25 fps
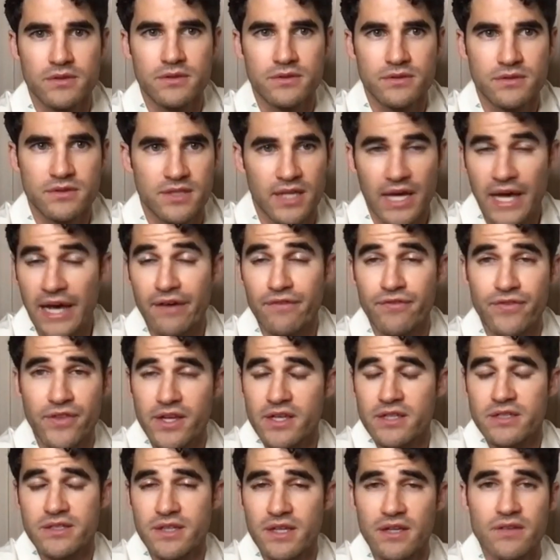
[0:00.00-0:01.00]
to have
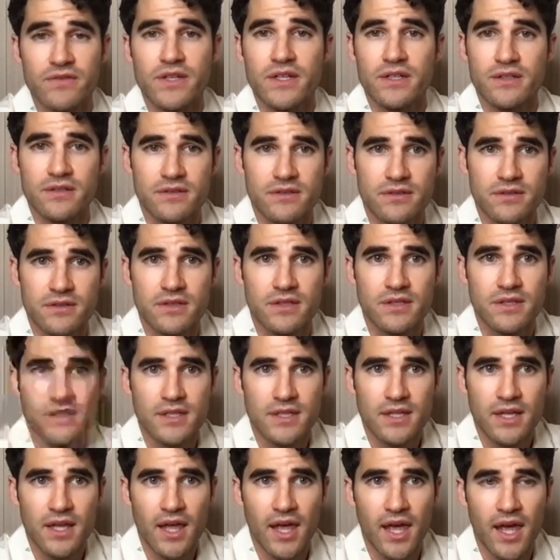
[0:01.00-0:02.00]
Thanksgiving.
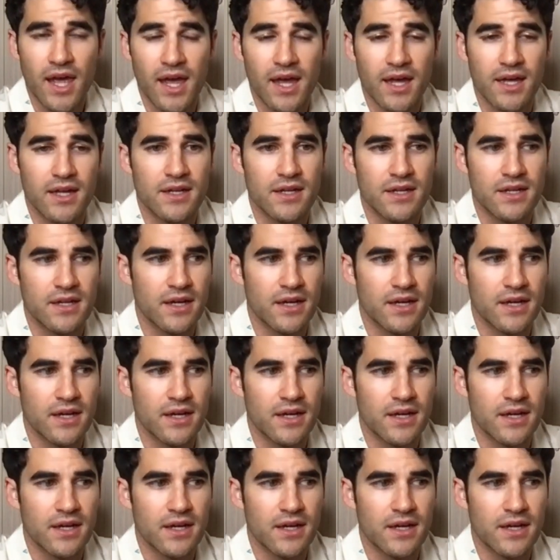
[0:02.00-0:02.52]
And